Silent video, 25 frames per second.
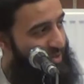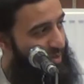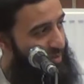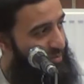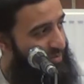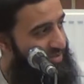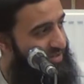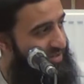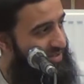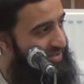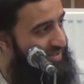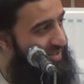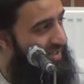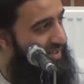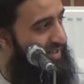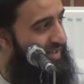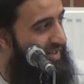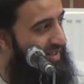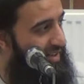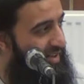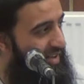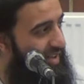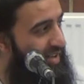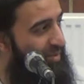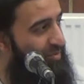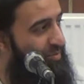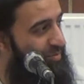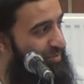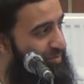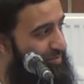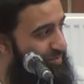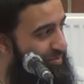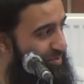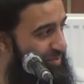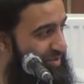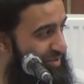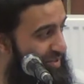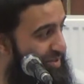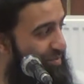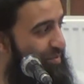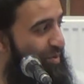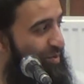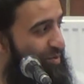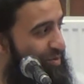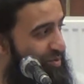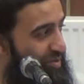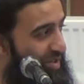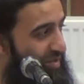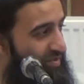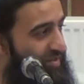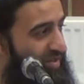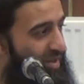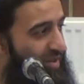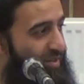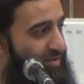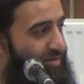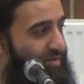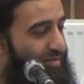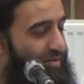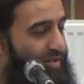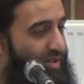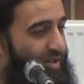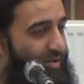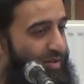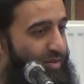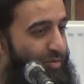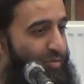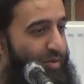notes and studying like he was supposed to have done uh,